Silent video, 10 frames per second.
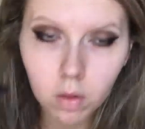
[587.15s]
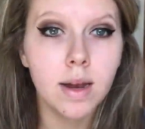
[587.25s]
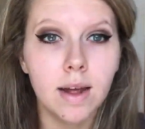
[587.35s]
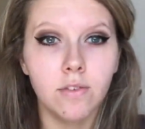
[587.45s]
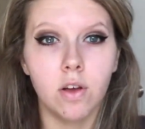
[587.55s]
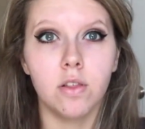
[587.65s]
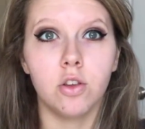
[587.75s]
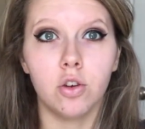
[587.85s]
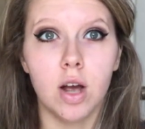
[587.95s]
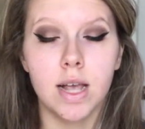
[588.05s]
And after all
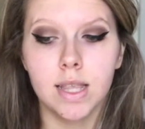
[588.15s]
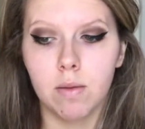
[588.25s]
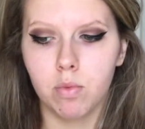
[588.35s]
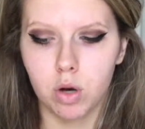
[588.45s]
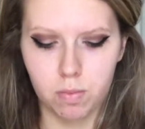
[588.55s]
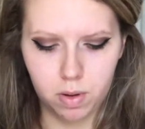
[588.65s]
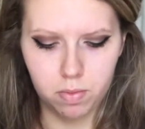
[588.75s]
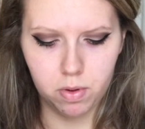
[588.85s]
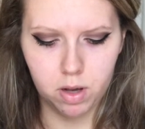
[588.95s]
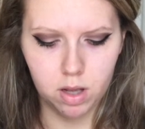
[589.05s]
this dries, I'm going to be
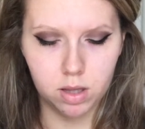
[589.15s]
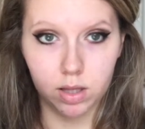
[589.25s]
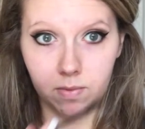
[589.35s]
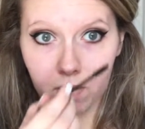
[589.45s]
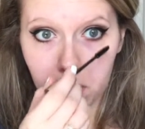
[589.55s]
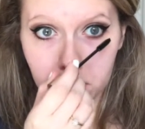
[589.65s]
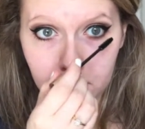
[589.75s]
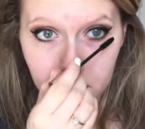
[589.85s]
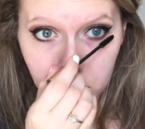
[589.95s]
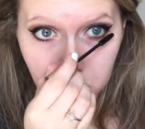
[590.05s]
putting some false
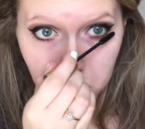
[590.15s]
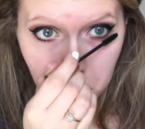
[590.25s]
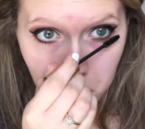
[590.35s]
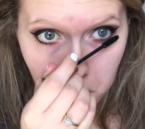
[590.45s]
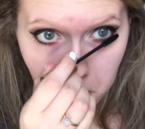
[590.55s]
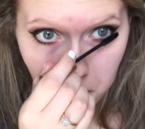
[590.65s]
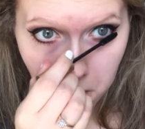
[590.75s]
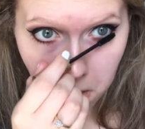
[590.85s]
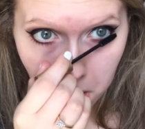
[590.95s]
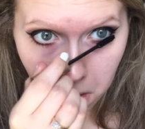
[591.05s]
lashes on.
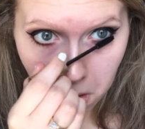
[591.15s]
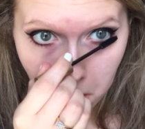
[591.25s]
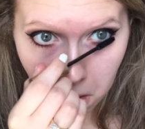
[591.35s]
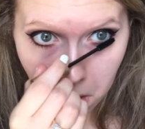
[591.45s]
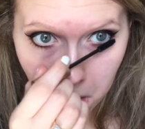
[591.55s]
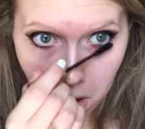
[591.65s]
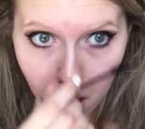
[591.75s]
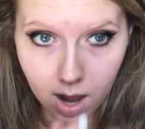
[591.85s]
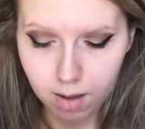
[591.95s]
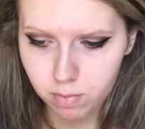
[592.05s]

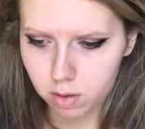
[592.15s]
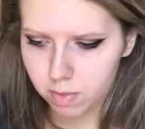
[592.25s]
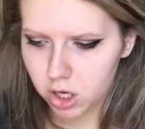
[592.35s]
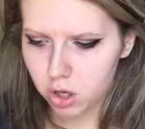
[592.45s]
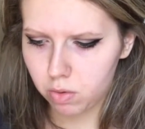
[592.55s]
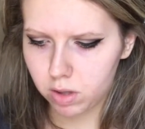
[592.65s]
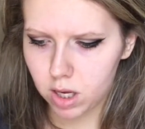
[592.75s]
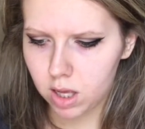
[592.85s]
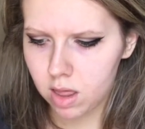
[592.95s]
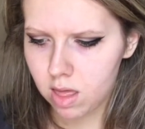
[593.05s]
And I'm going to be
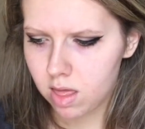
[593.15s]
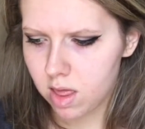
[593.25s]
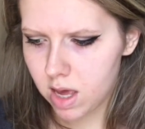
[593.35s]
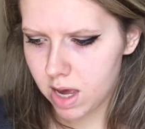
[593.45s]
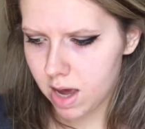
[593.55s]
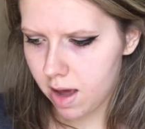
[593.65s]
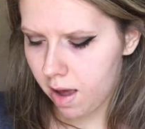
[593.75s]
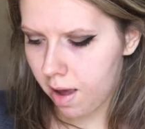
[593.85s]
using the